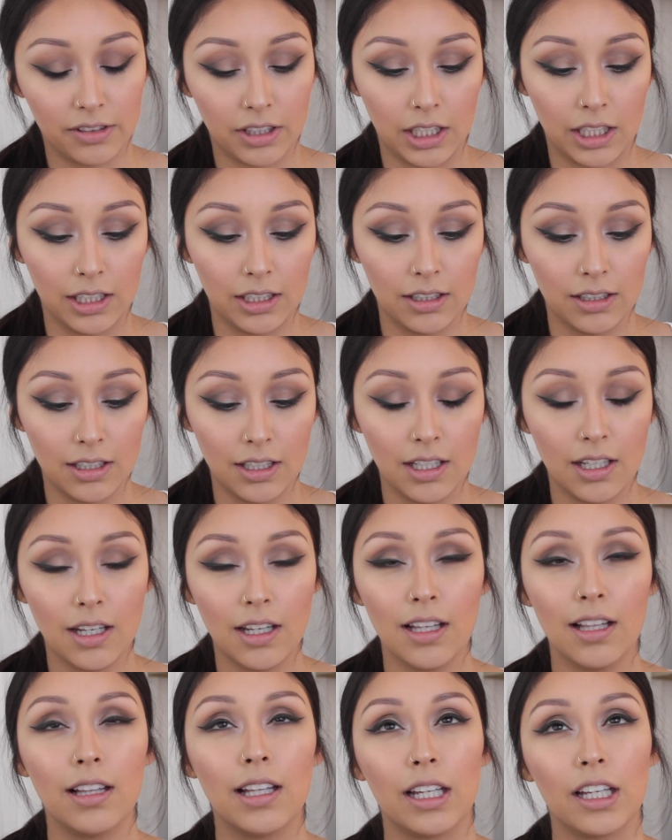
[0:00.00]
Like
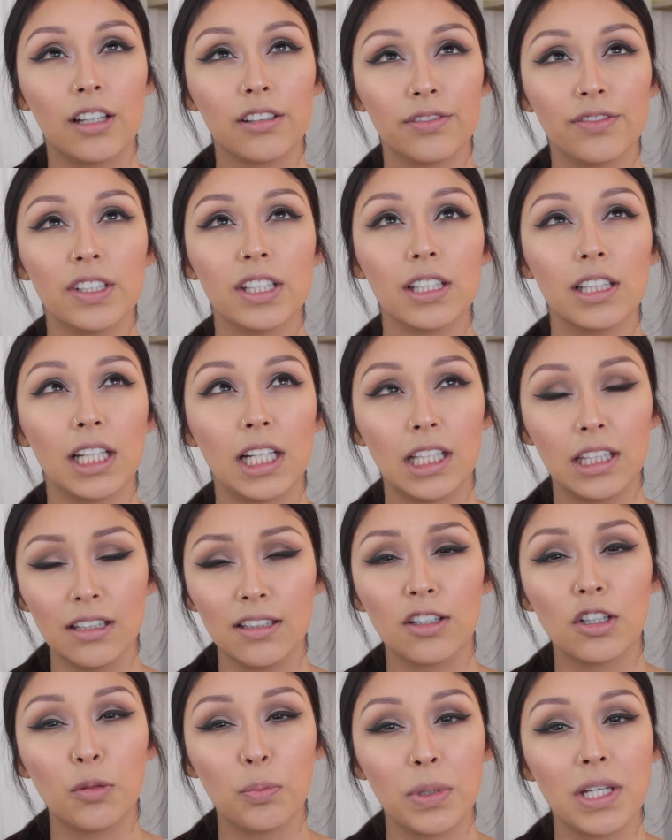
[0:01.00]
I feel like a
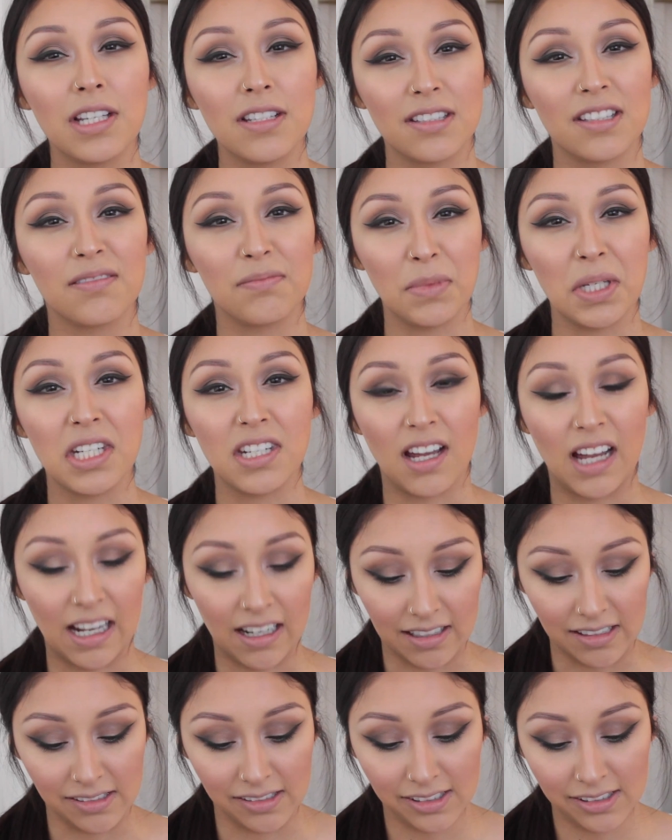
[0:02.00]
little piece of me
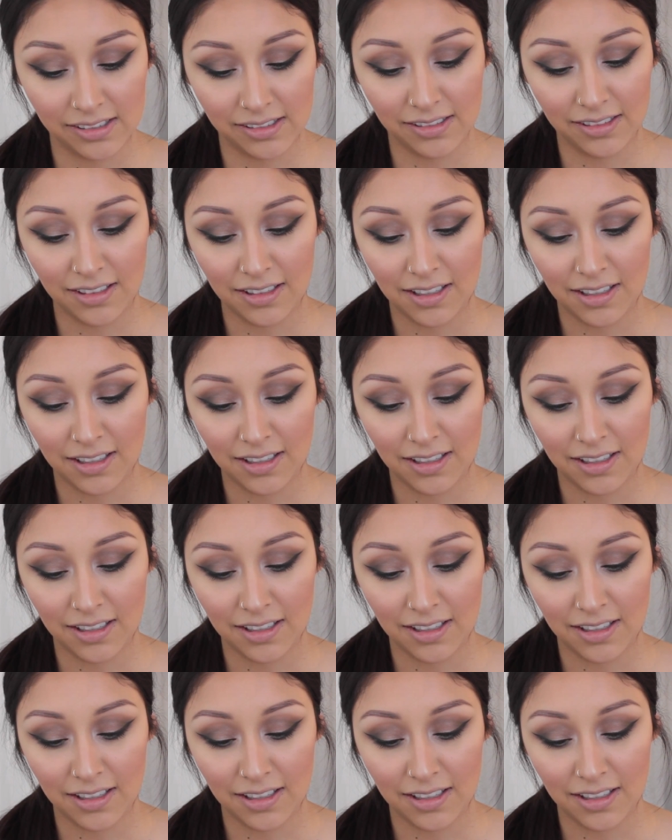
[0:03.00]
dies.